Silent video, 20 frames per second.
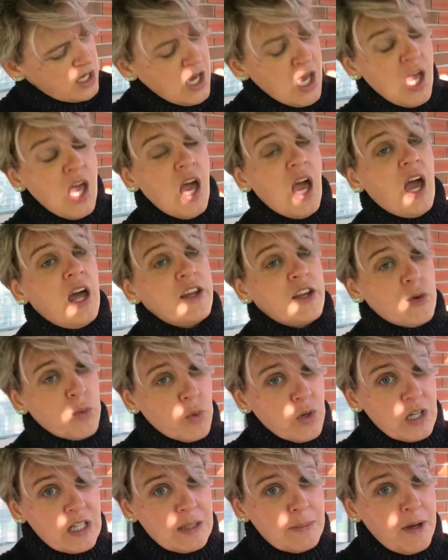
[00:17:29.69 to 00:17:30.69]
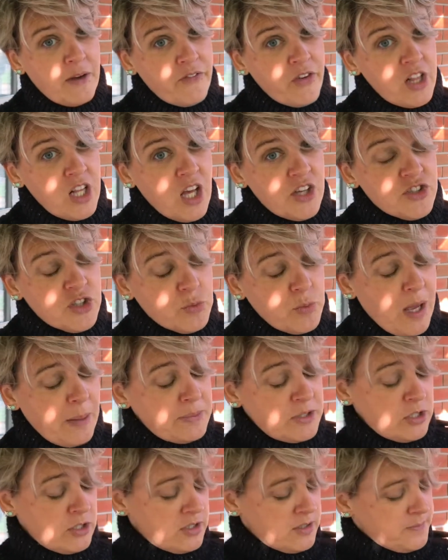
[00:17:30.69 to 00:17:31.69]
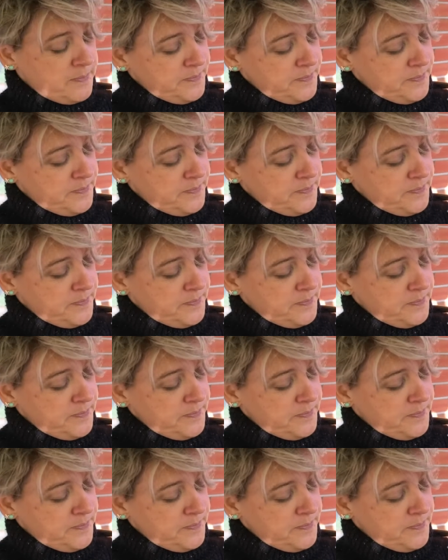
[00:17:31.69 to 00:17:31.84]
and you're worried about velociraptors.